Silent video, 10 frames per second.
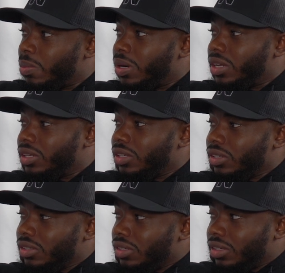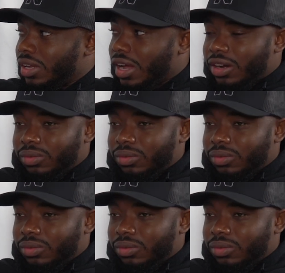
but I